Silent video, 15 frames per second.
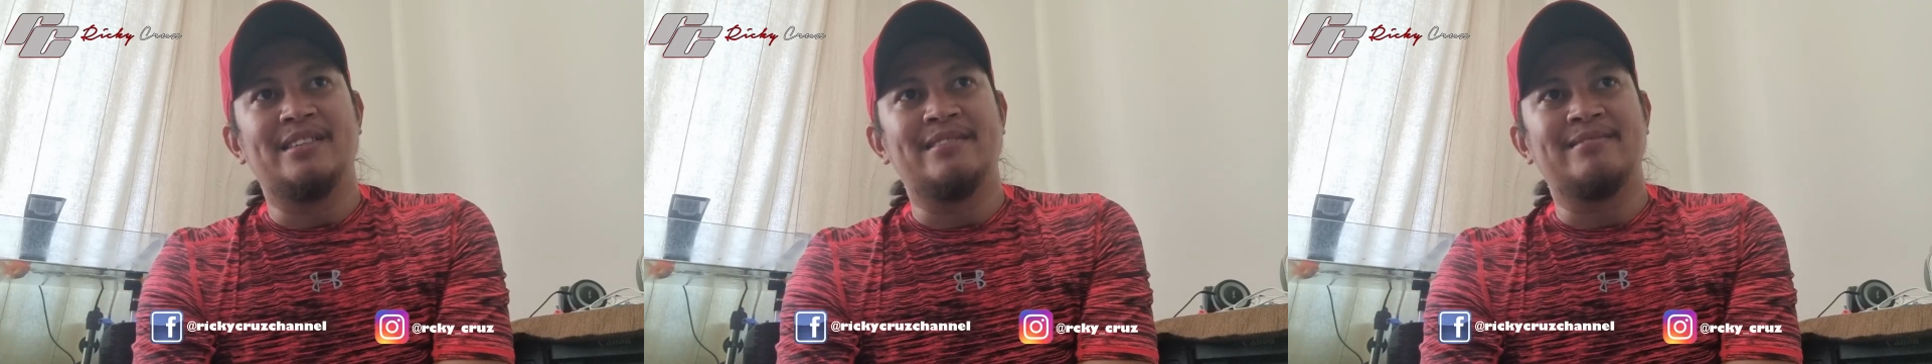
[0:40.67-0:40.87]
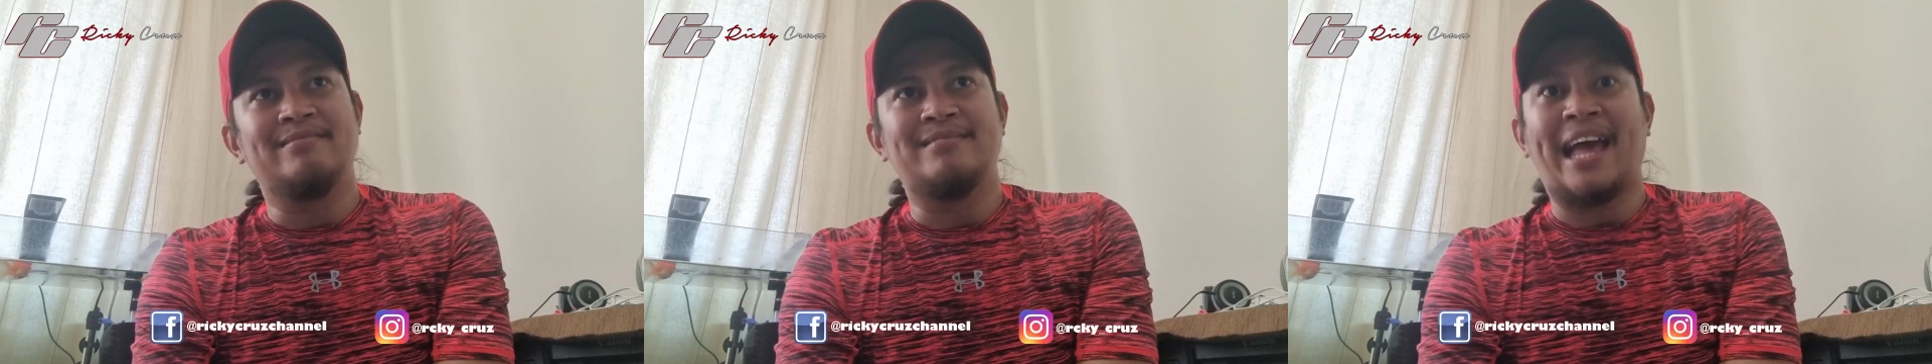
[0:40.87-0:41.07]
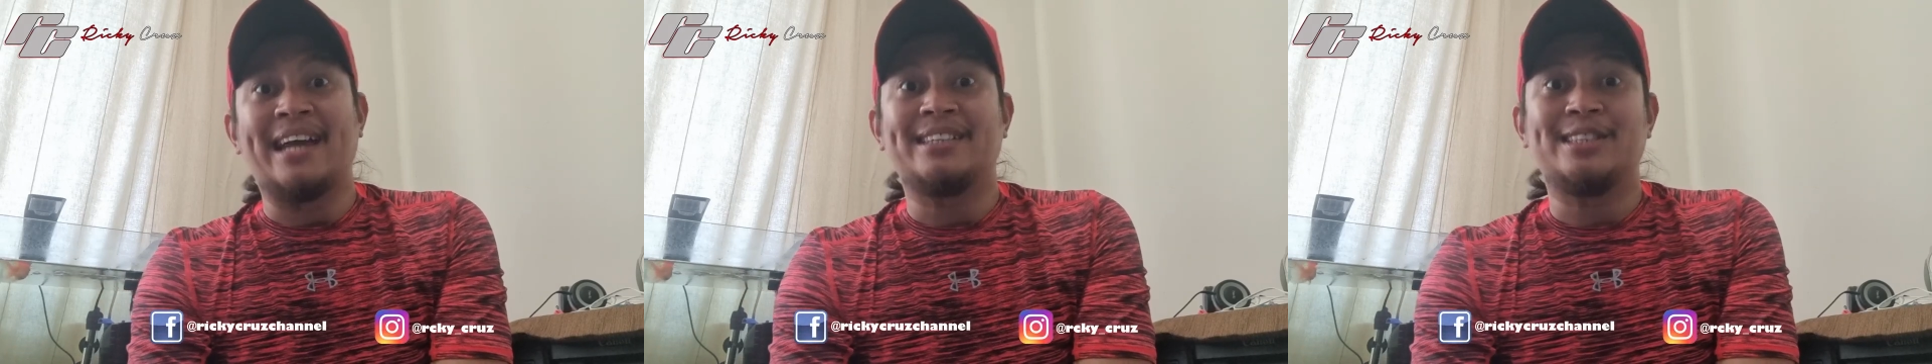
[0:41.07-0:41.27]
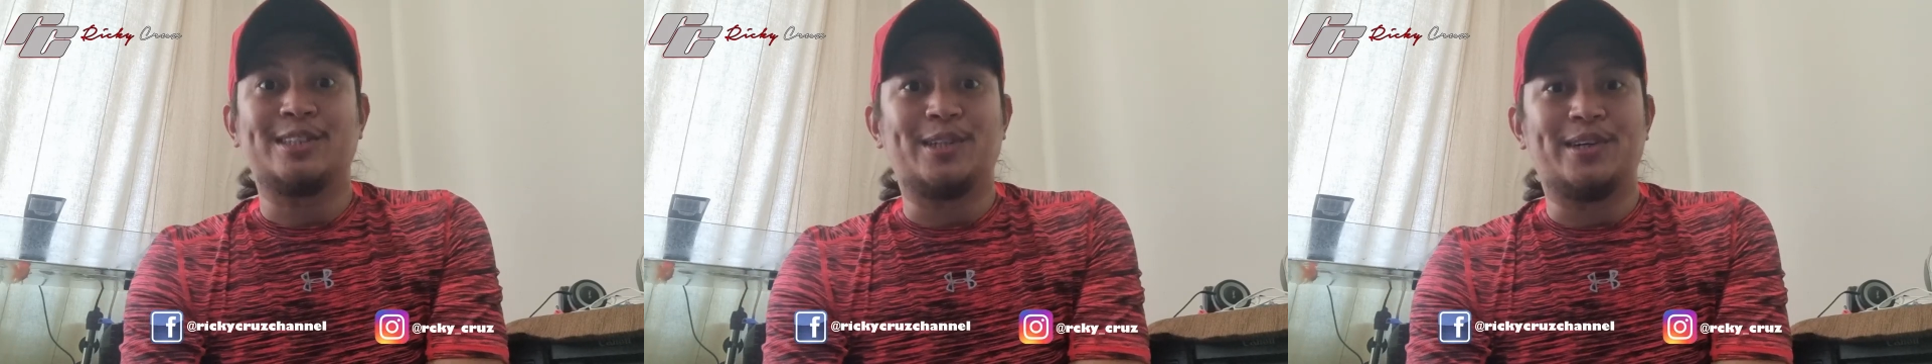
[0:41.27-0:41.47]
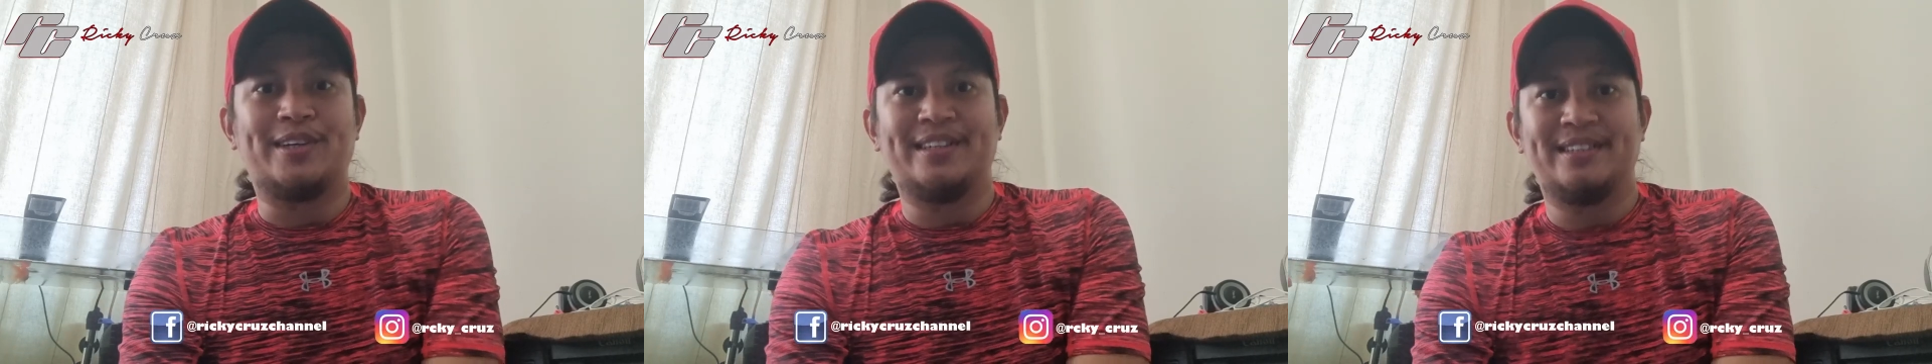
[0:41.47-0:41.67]
night
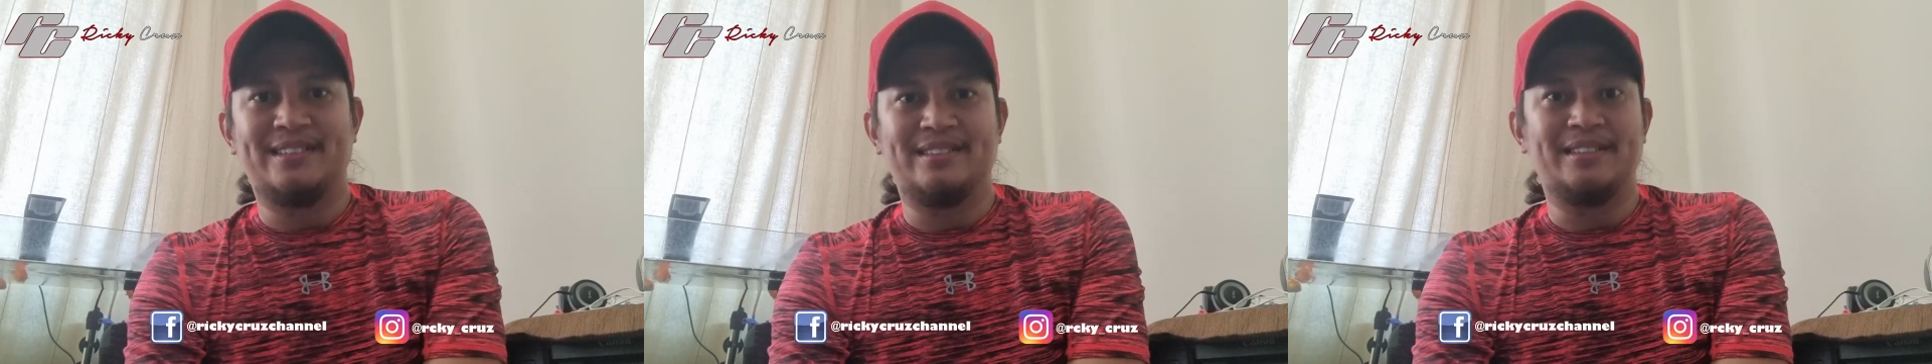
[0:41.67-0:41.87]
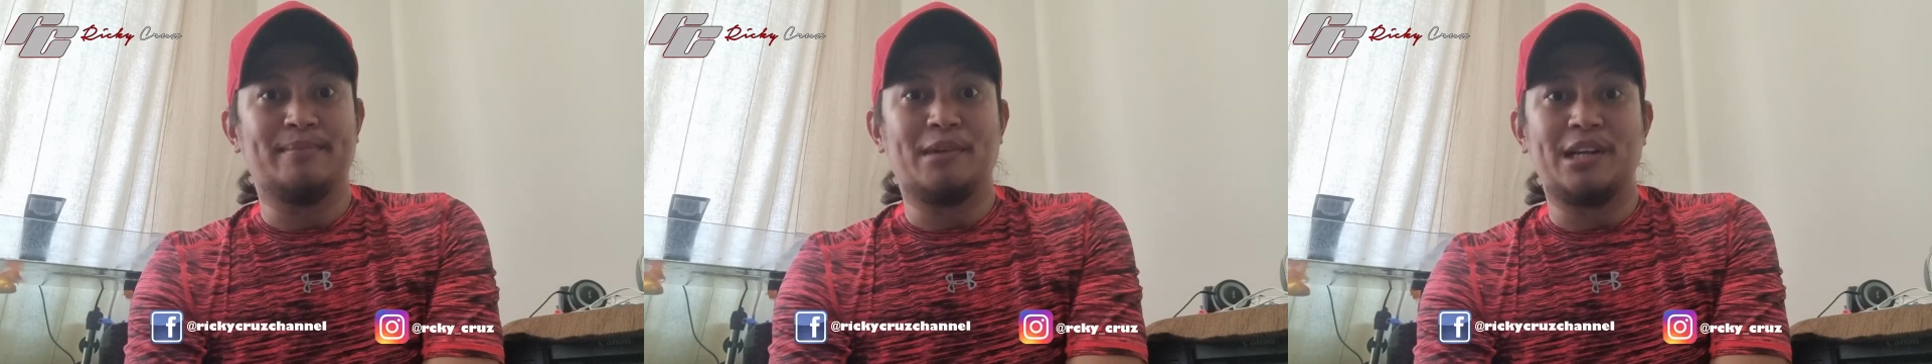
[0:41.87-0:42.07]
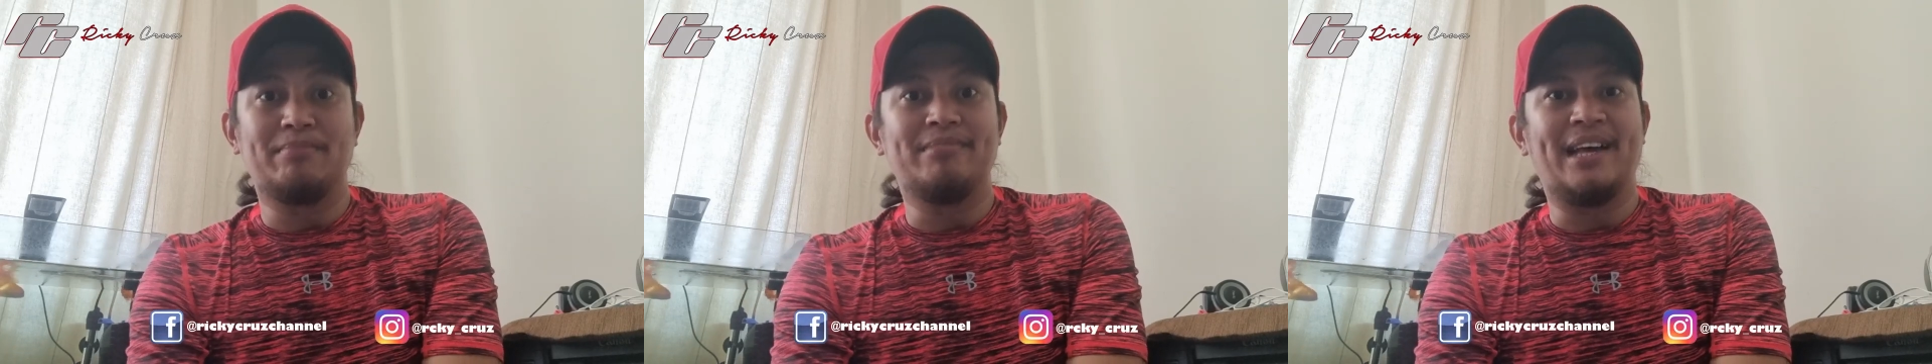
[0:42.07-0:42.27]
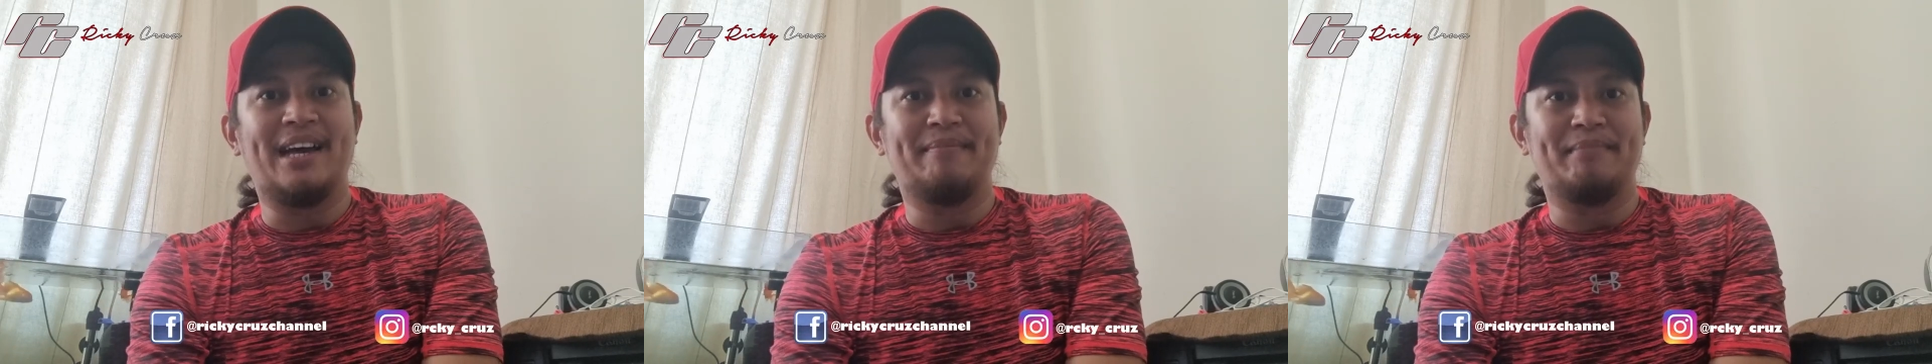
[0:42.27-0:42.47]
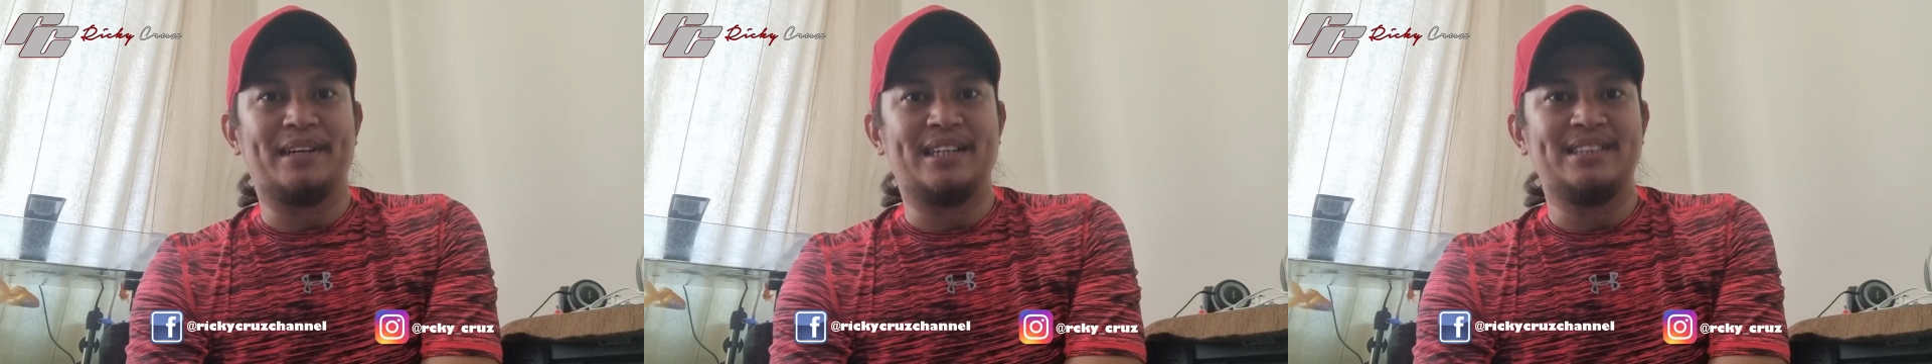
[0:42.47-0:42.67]
store in the Mall of the
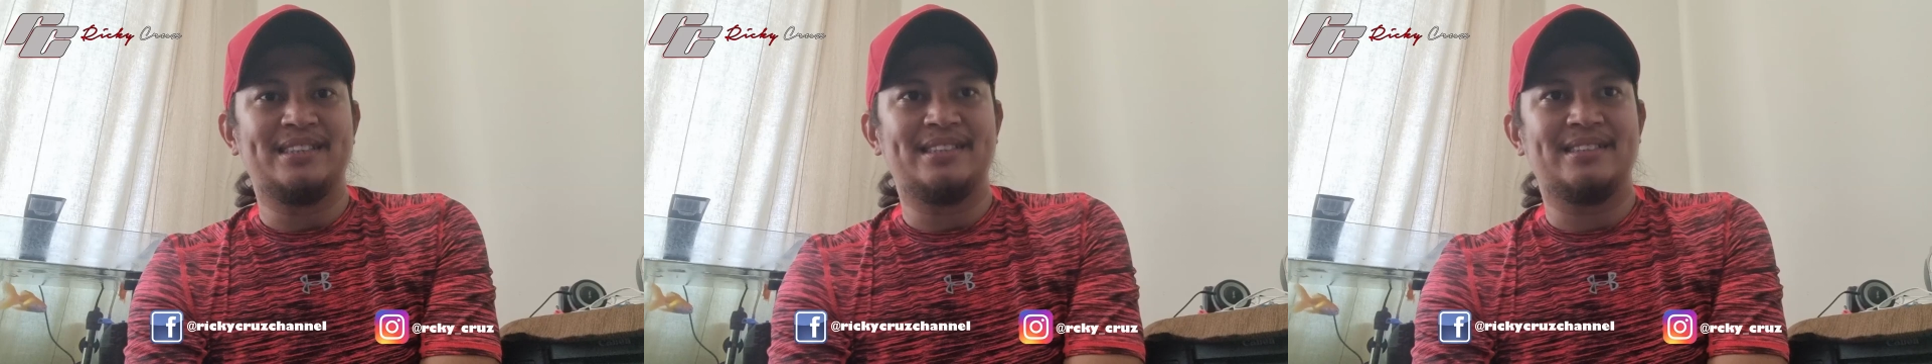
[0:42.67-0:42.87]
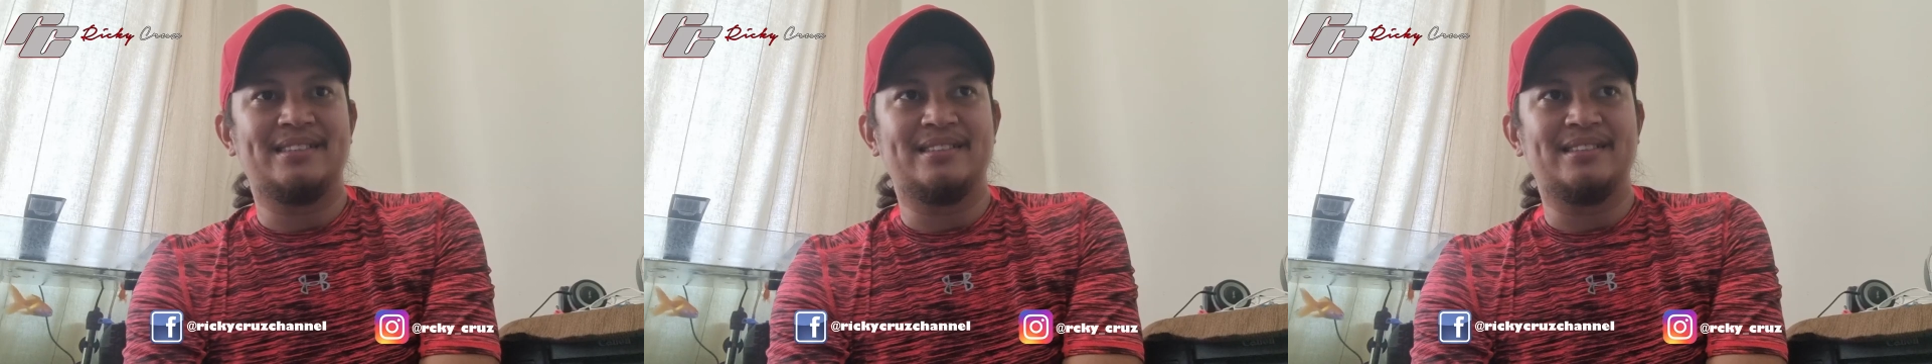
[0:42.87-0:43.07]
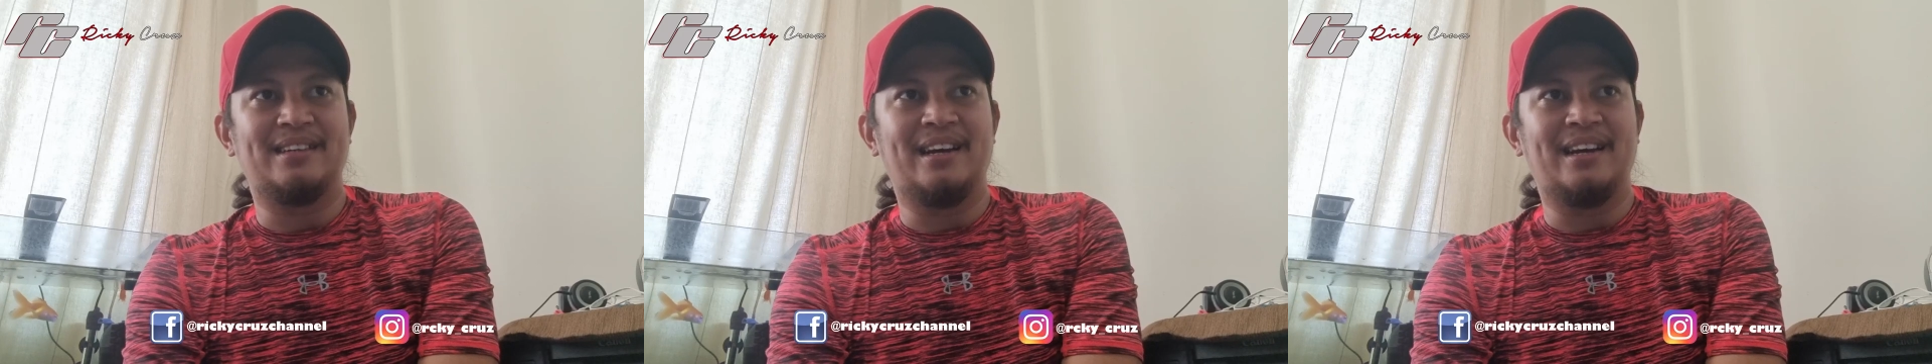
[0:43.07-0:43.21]
Emirates.